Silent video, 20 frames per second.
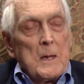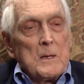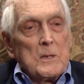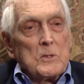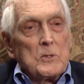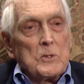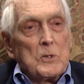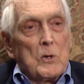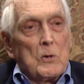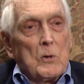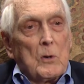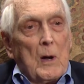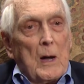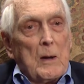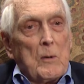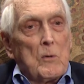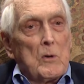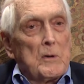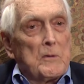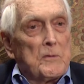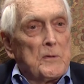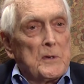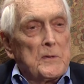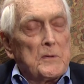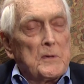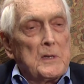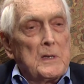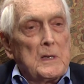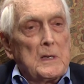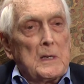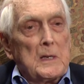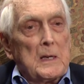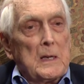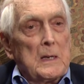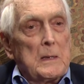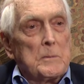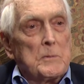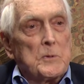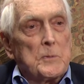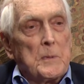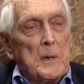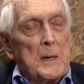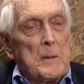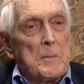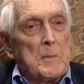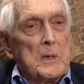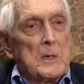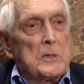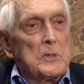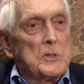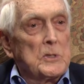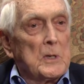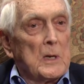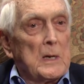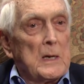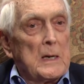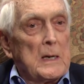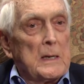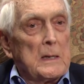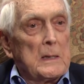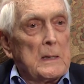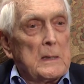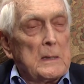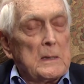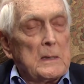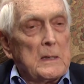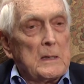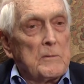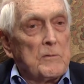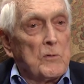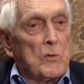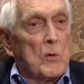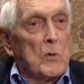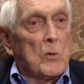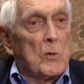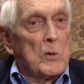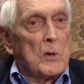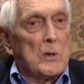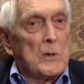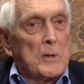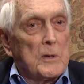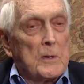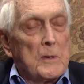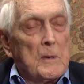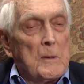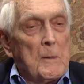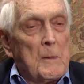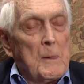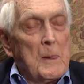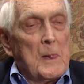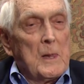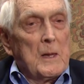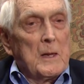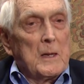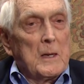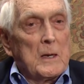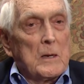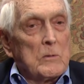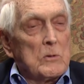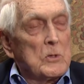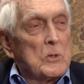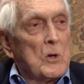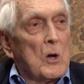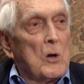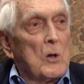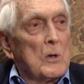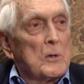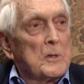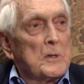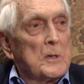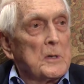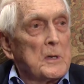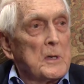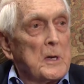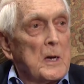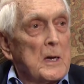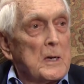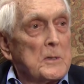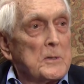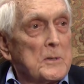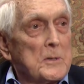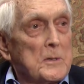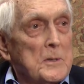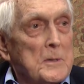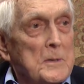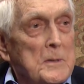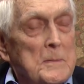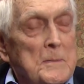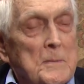So I won 15 games by mid July at Fort Worth, and I was called to the Dodgers.